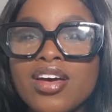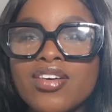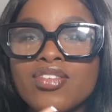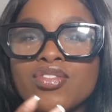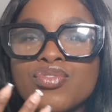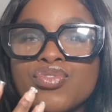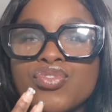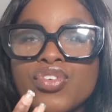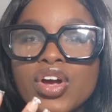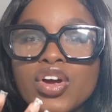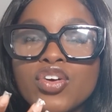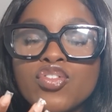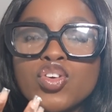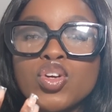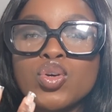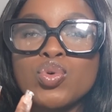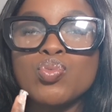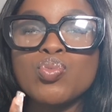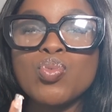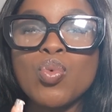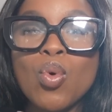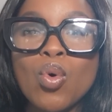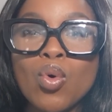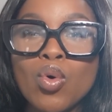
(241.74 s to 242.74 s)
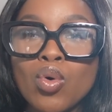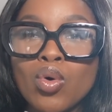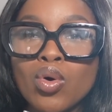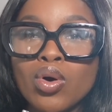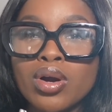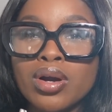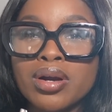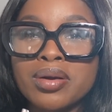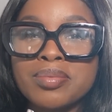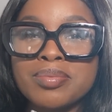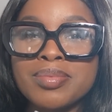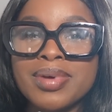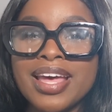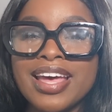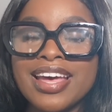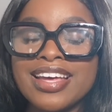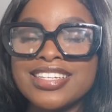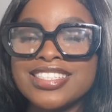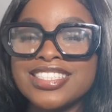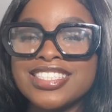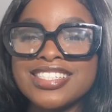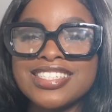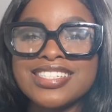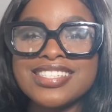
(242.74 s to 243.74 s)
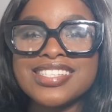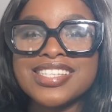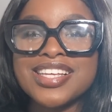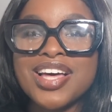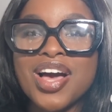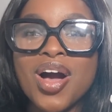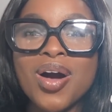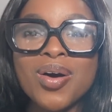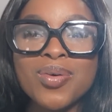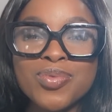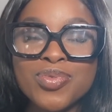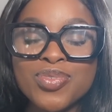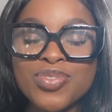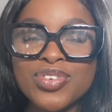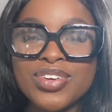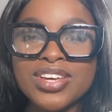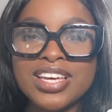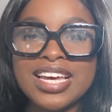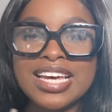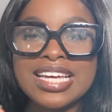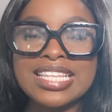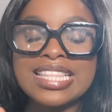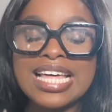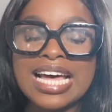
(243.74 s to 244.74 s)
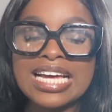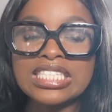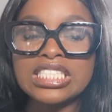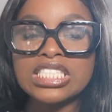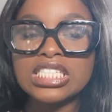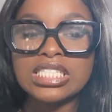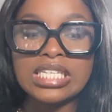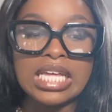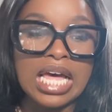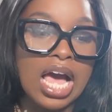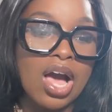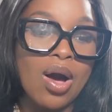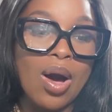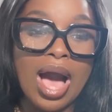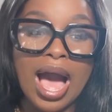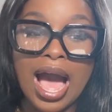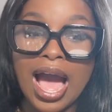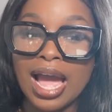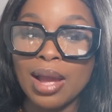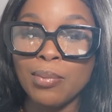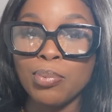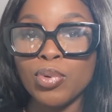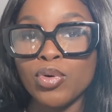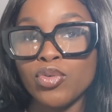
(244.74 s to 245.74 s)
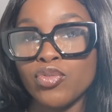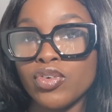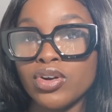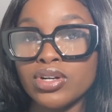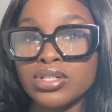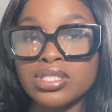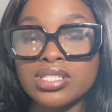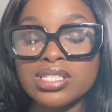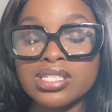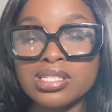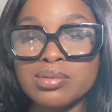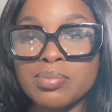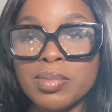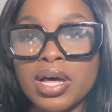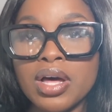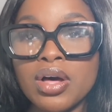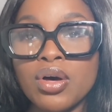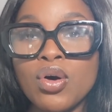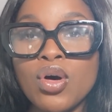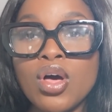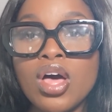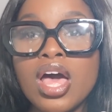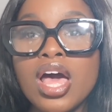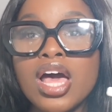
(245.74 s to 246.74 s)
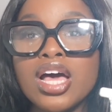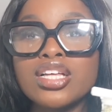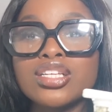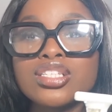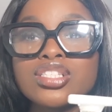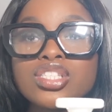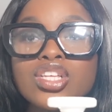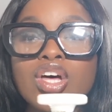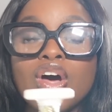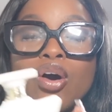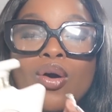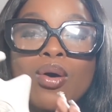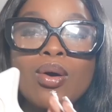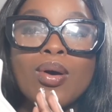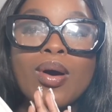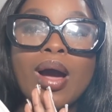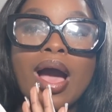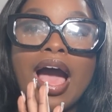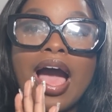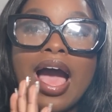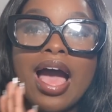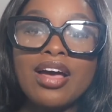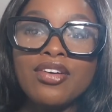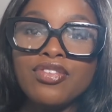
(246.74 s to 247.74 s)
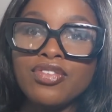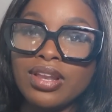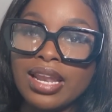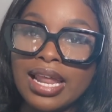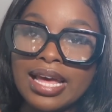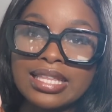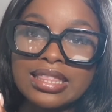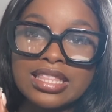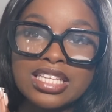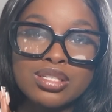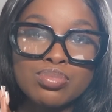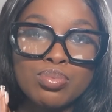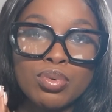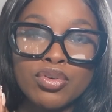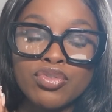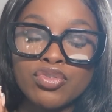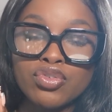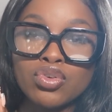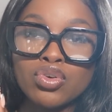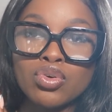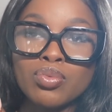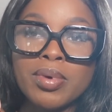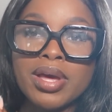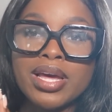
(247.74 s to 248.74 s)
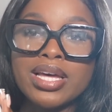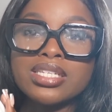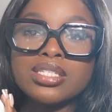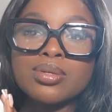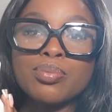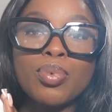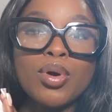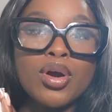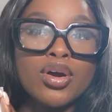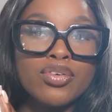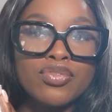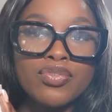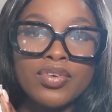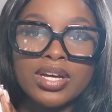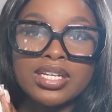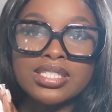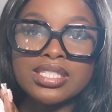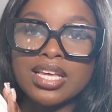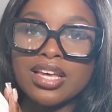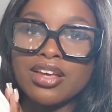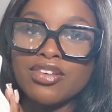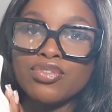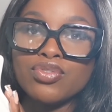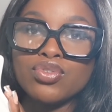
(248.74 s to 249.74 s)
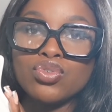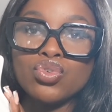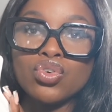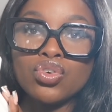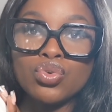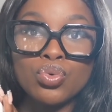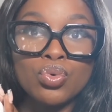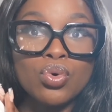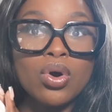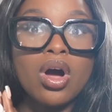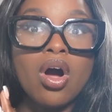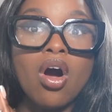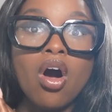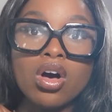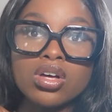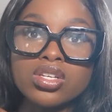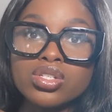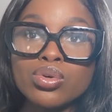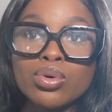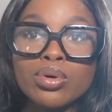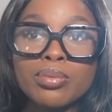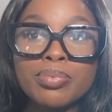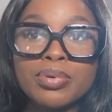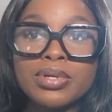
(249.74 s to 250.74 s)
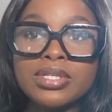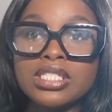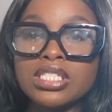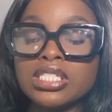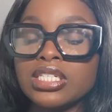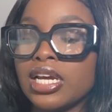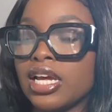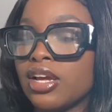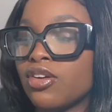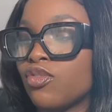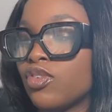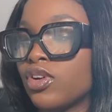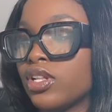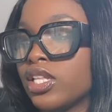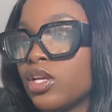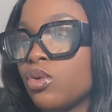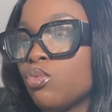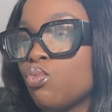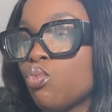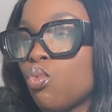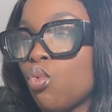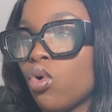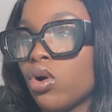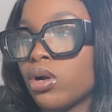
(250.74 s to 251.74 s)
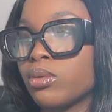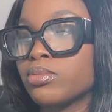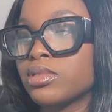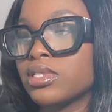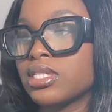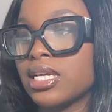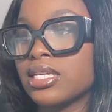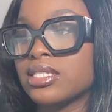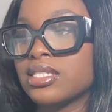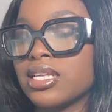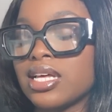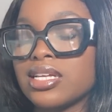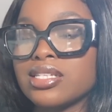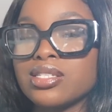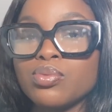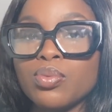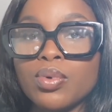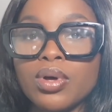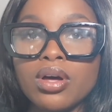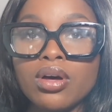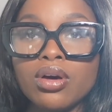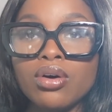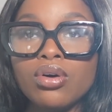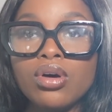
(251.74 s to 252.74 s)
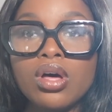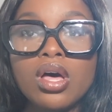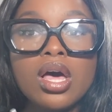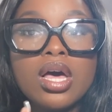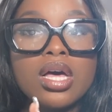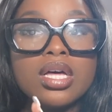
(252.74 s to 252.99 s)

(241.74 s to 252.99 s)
very warm and just comfy, and that's just how I prefer to smell. So I feel like this perfume is perfect if you also appreciate really warm scents as well.